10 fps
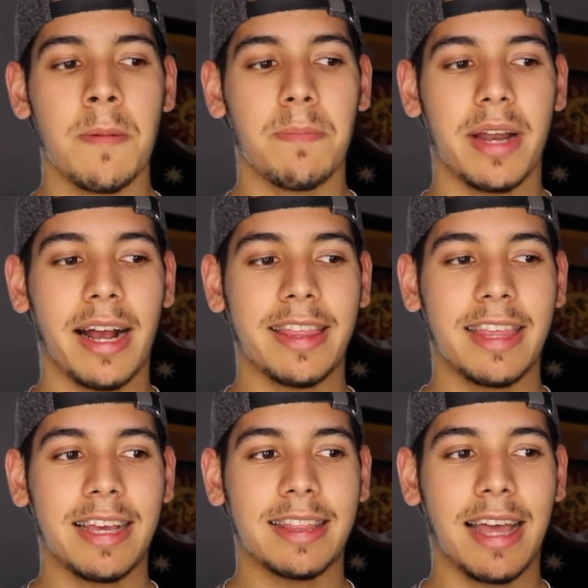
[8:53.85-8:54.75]
But I
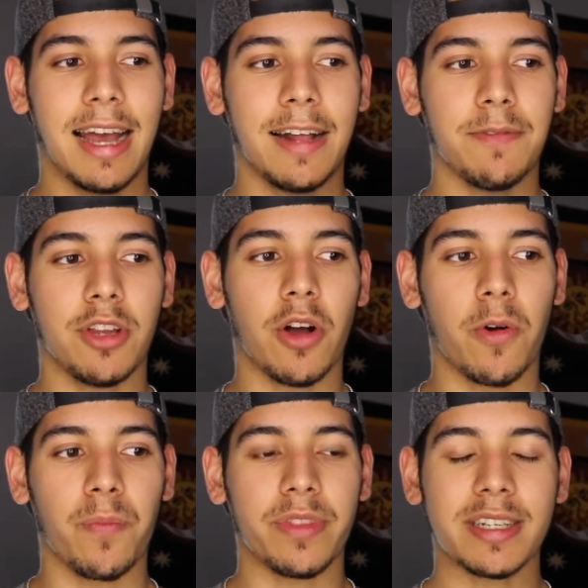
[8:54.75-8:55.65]
think that
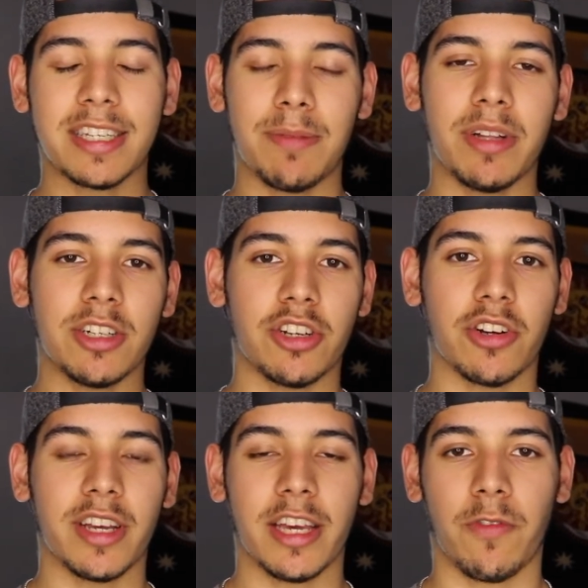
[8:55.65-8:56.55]
the stimulus you're
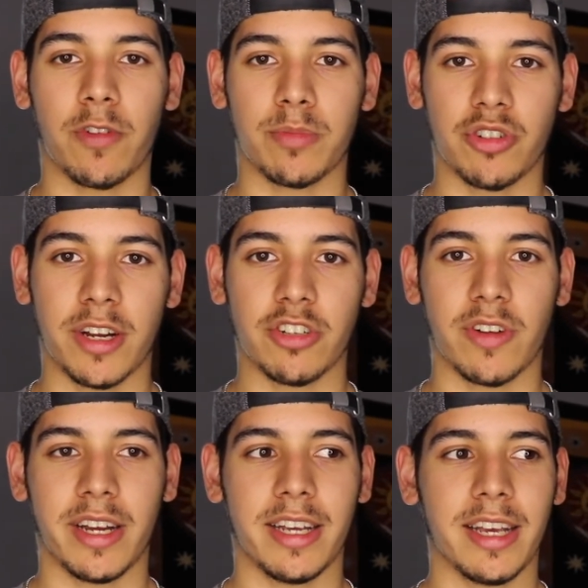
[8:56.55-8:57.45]
going to get from strength
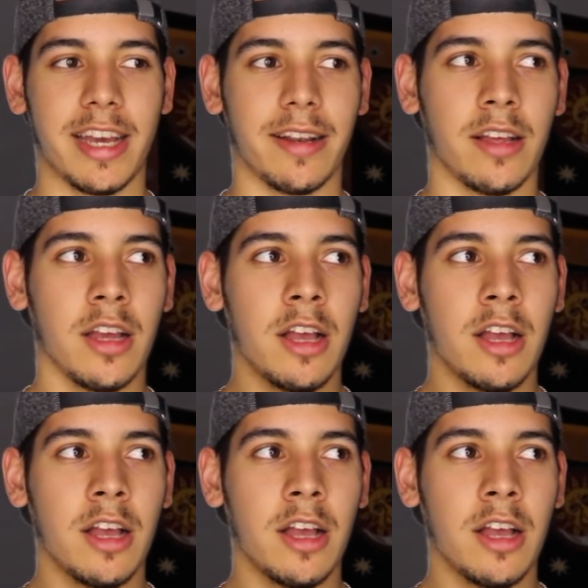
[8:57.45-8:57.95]
training, and